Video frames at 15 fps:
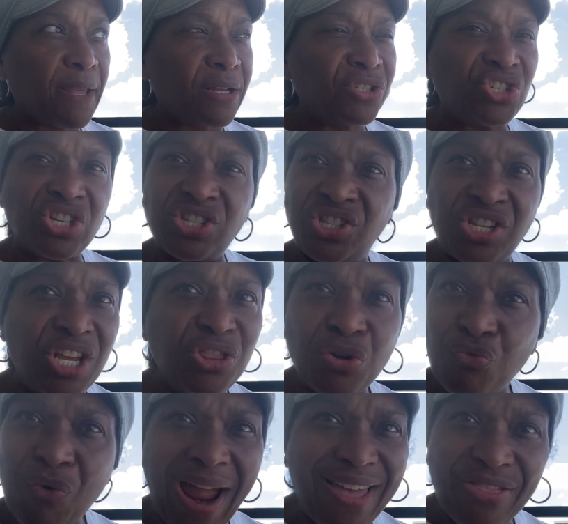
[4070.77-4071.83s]
just did the
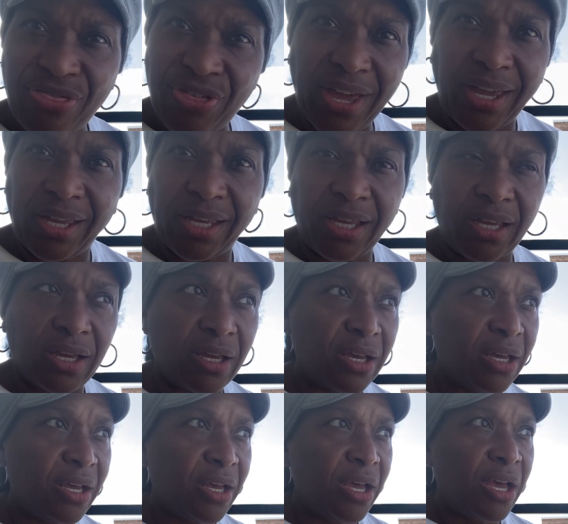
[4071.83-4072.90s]
right thing
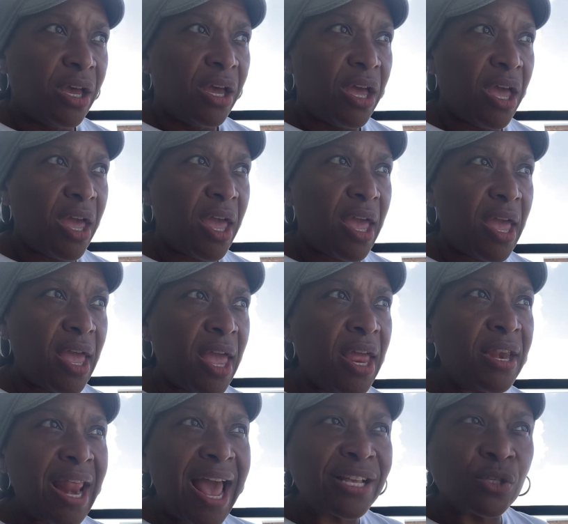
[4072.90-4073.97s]

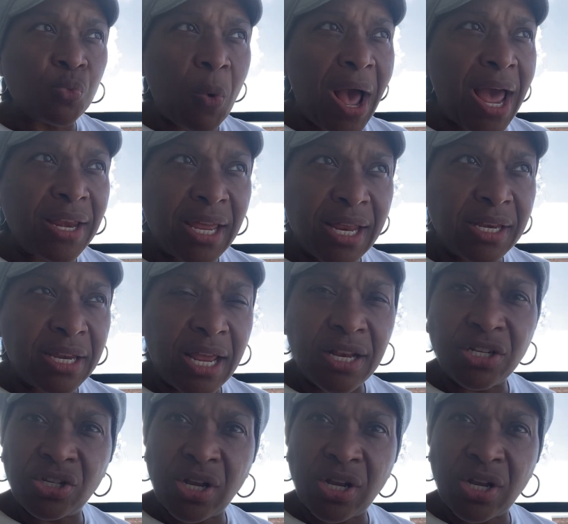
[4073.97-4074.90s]
and that's why they they